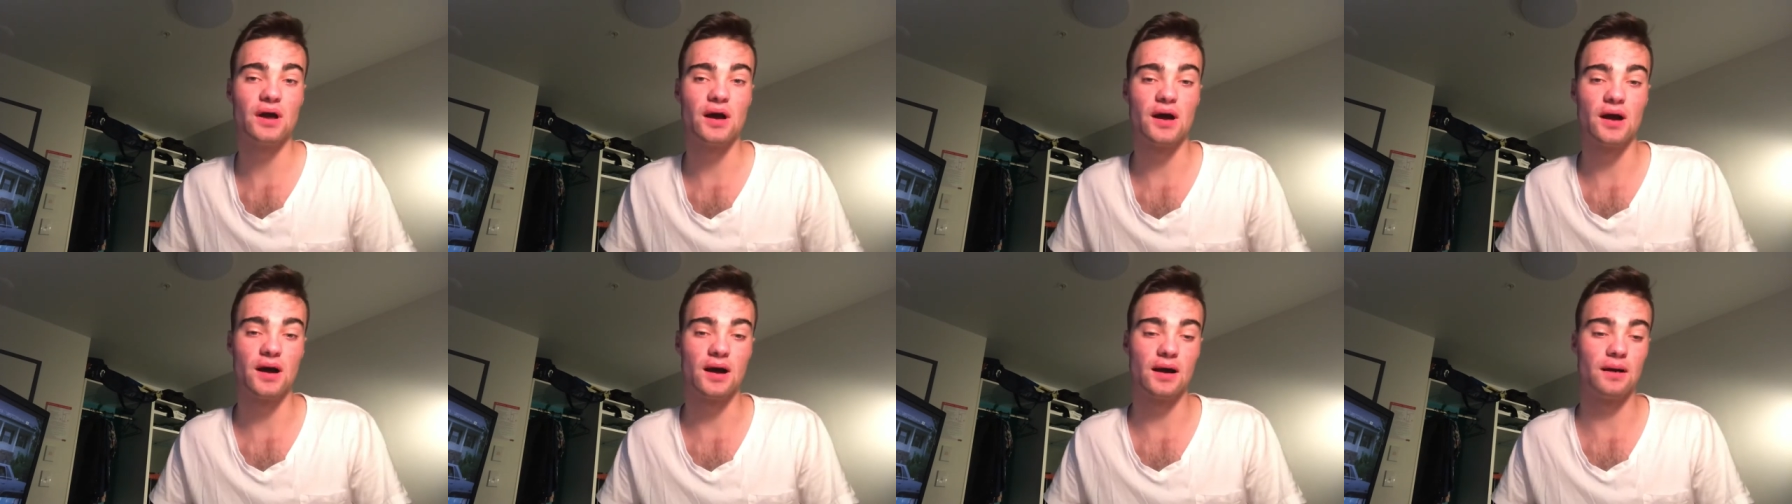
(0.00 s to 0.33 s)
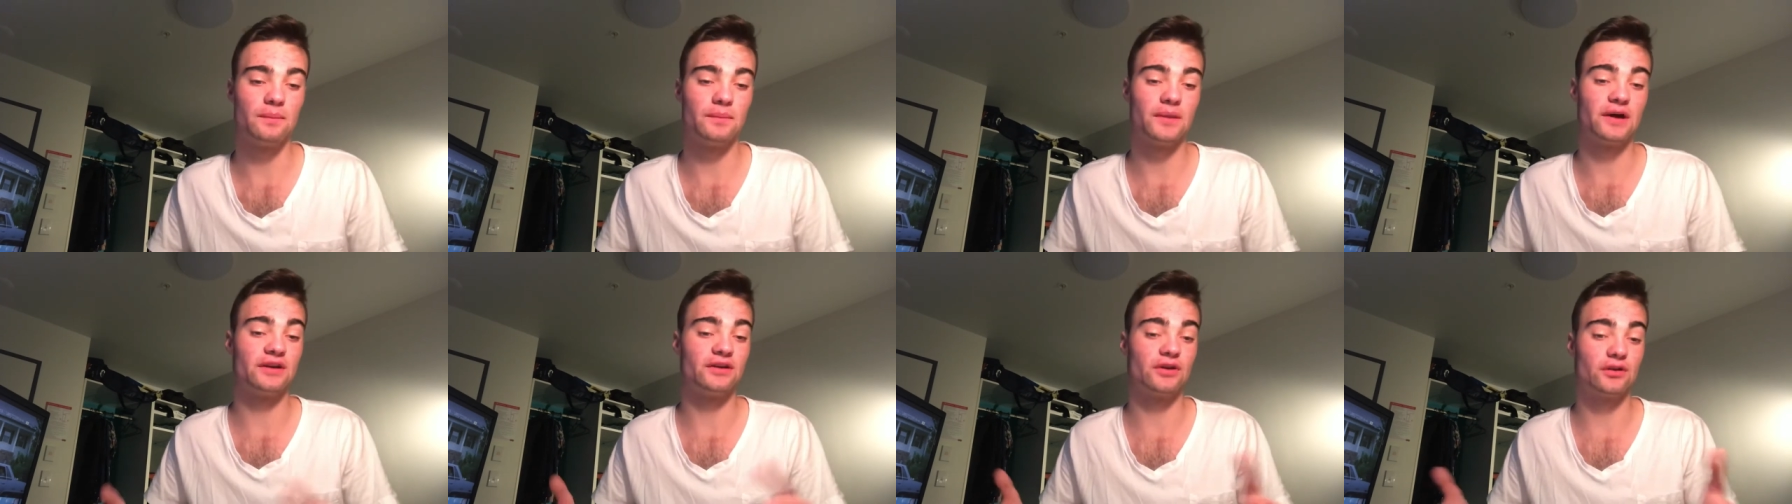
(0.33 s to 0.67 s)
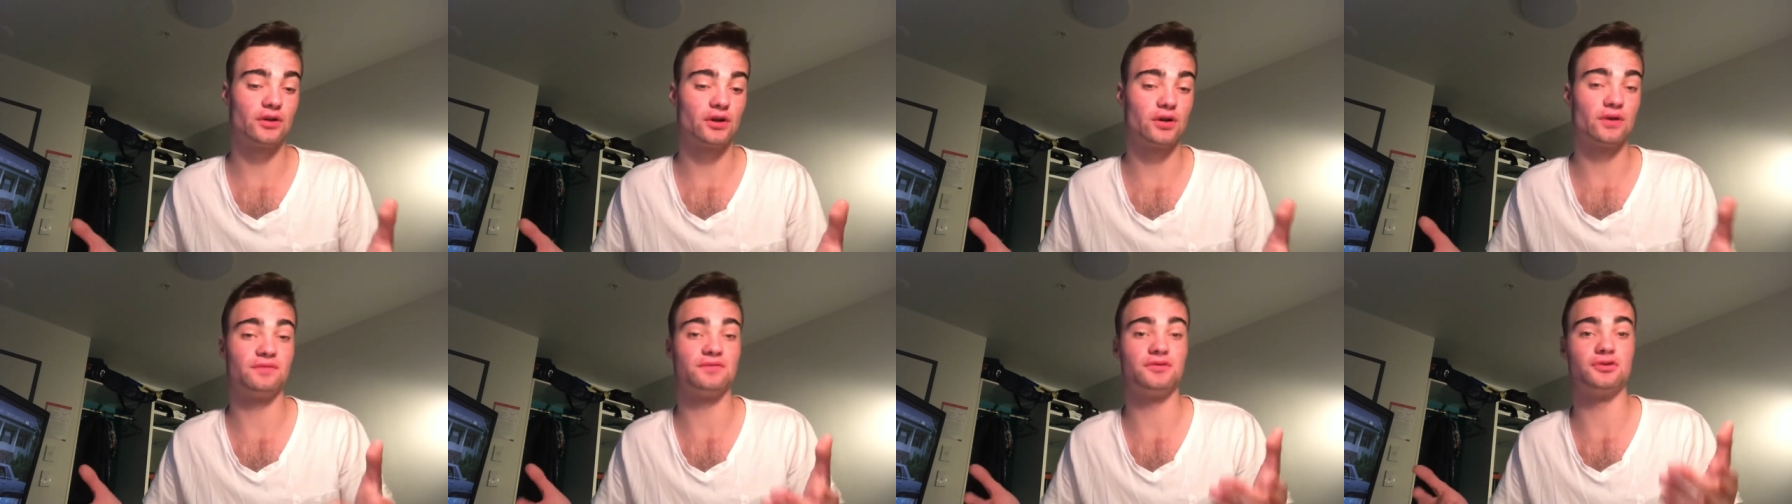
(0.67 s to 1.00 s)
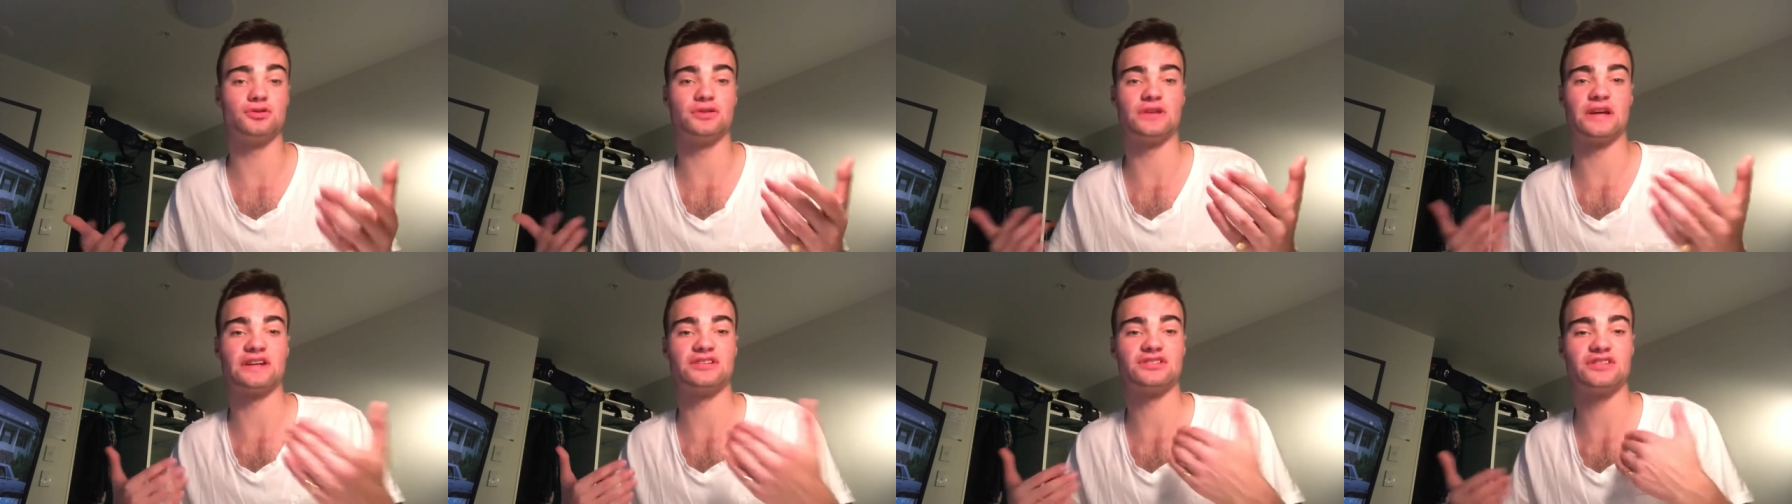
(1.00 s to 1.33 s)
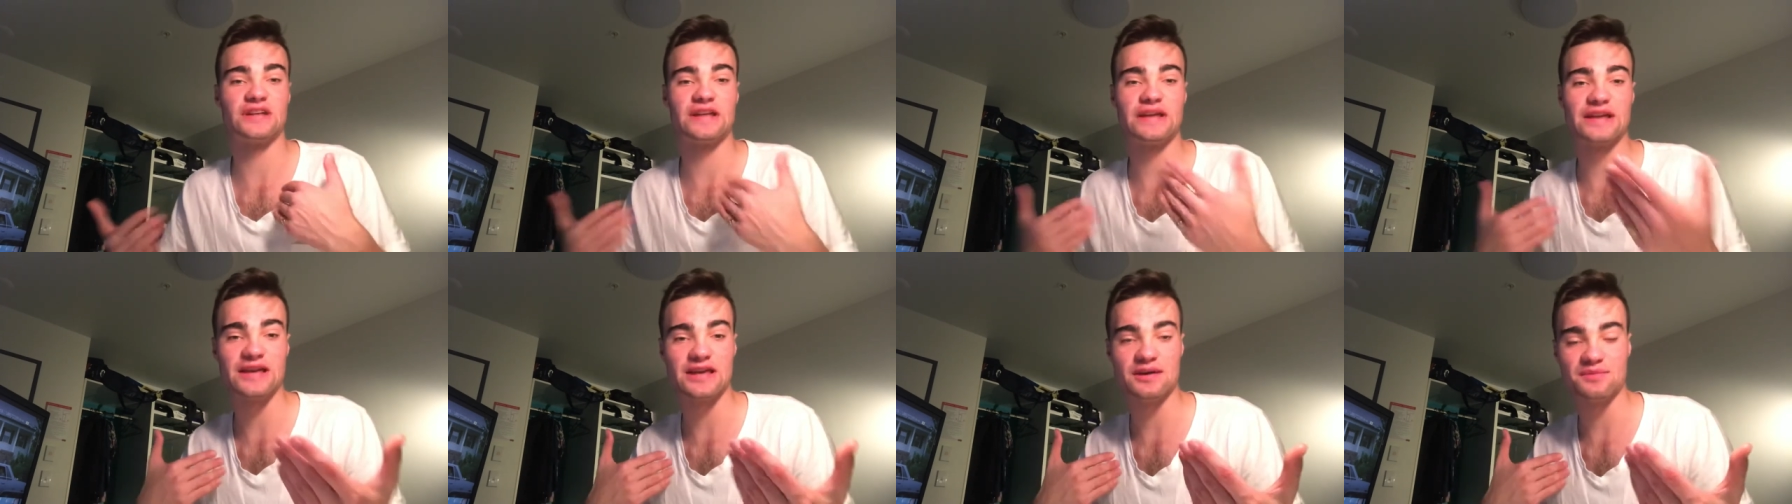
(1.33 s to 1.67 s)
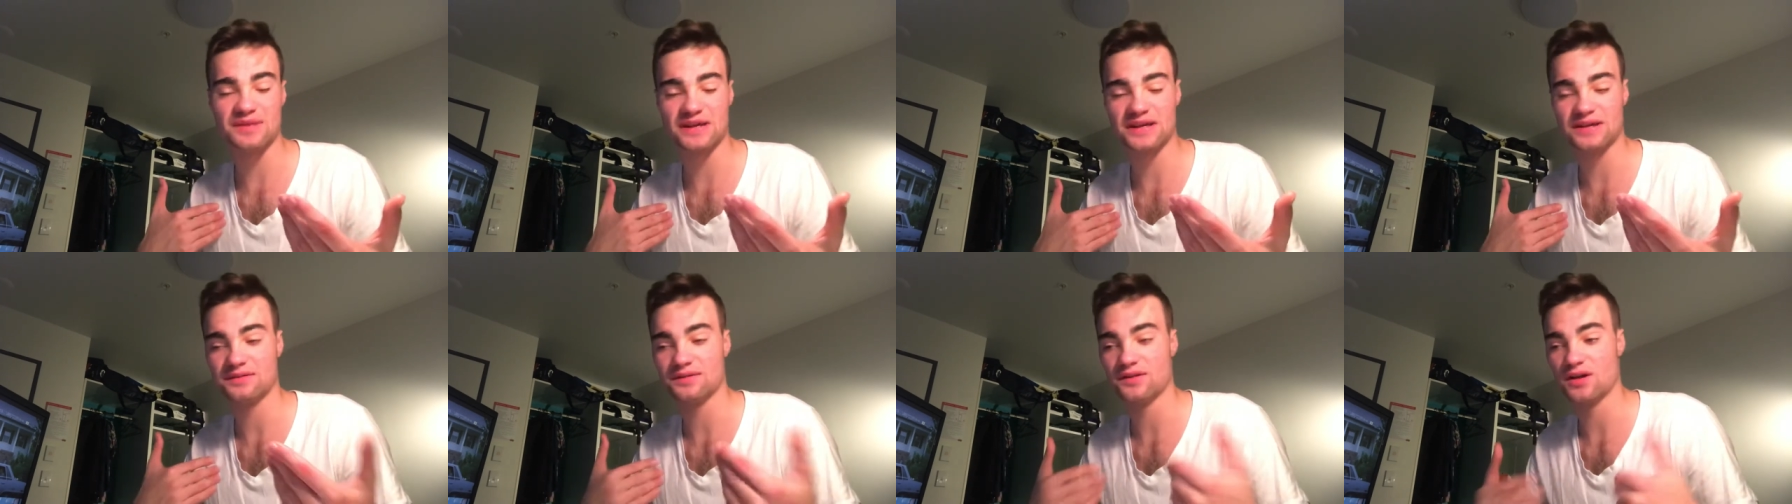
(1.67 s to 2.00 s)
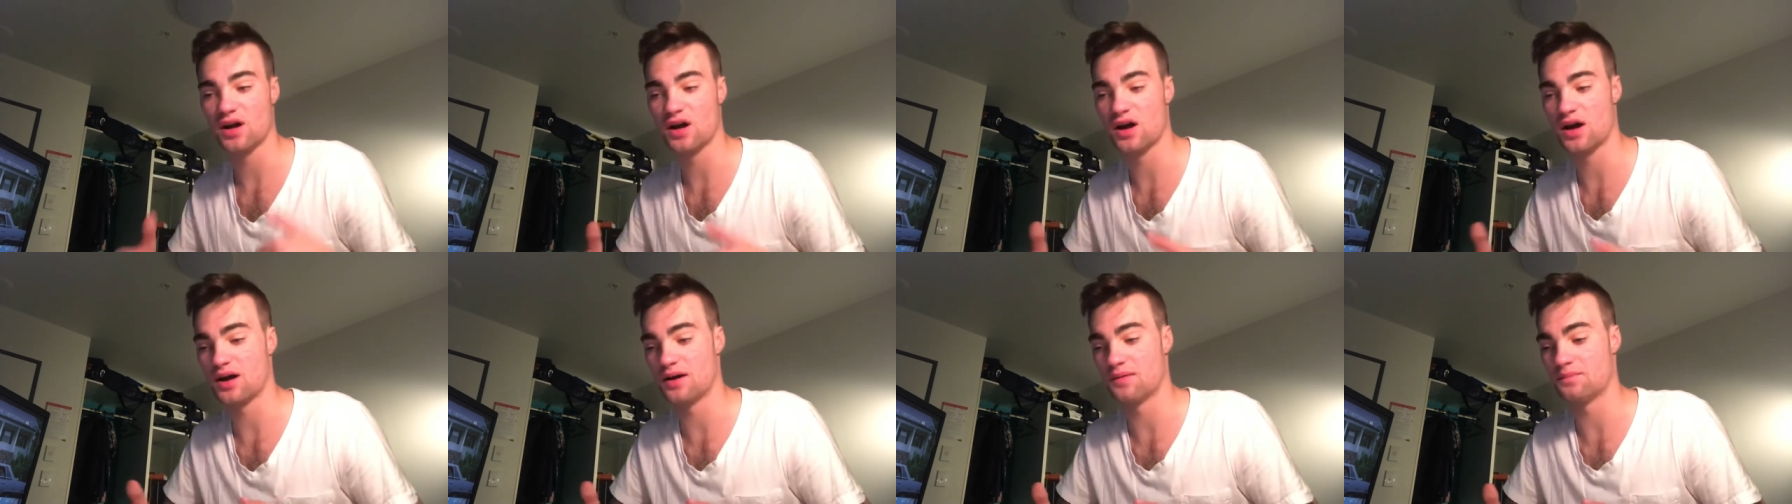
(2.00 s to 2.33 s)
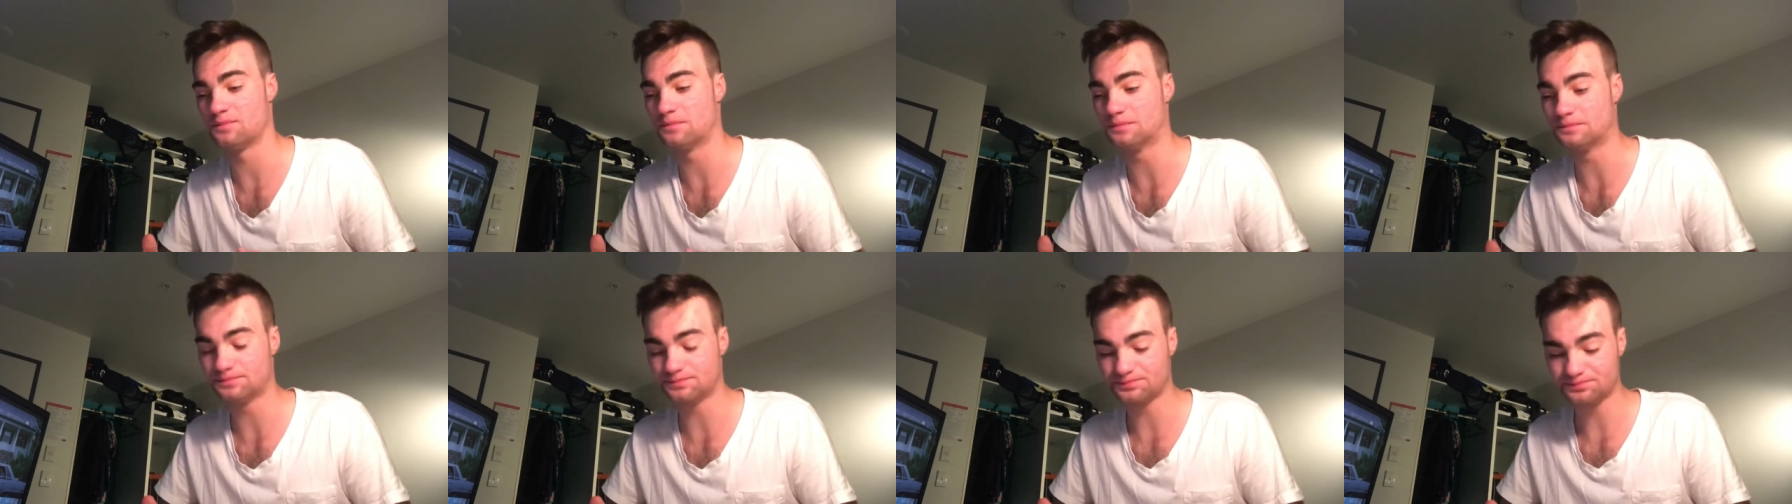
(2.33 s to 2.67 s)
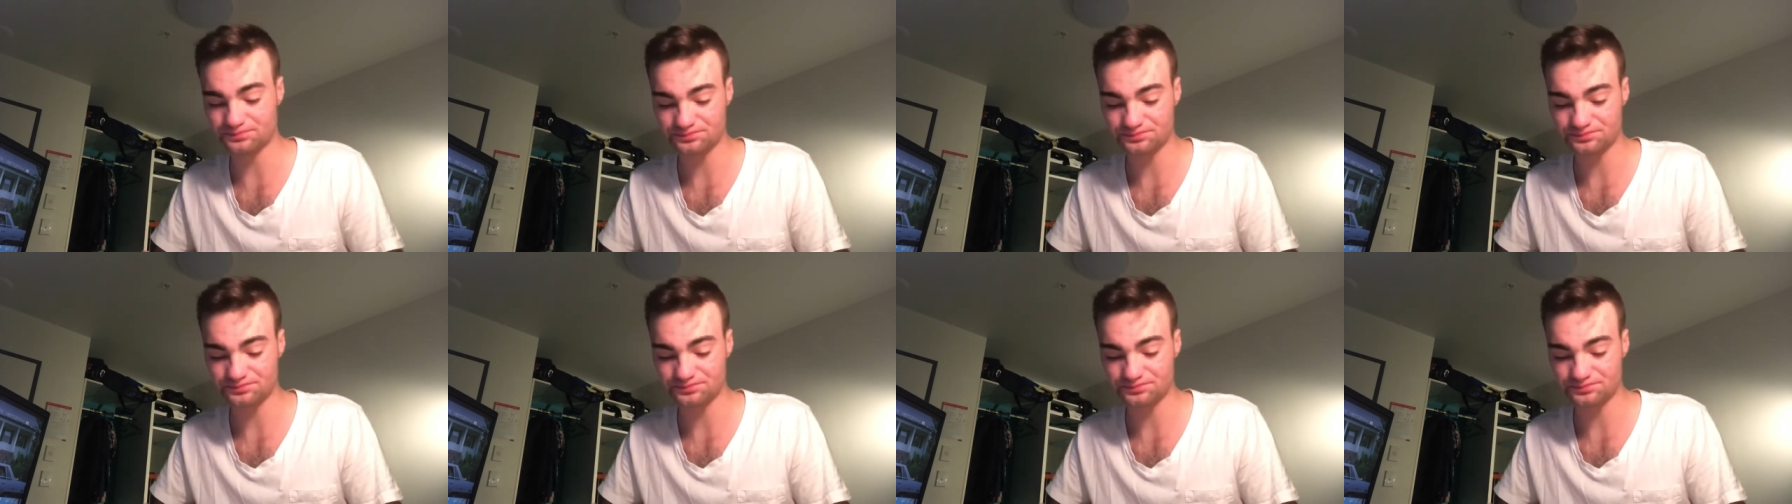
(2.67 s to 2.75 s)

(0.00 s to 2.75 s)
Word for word: um, I don't know if you can actually hear me, um,